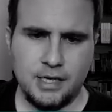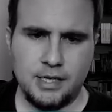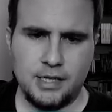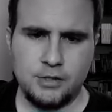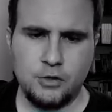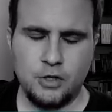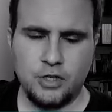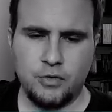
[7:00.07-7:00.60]

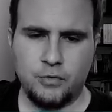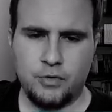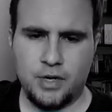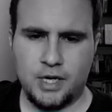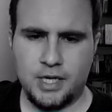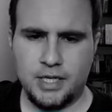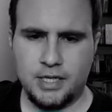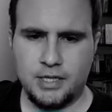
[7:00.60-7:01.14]
It's going to
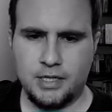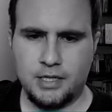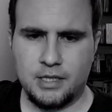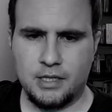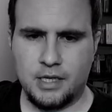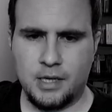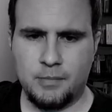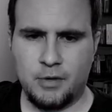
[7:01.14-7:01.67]
run
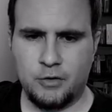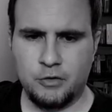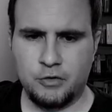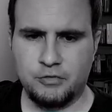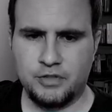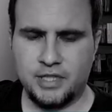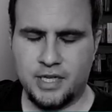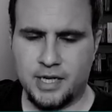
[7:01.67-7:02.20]
amount
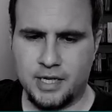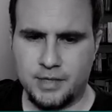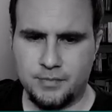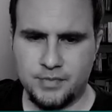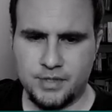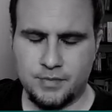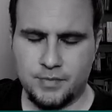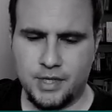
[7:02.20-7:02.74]
of times,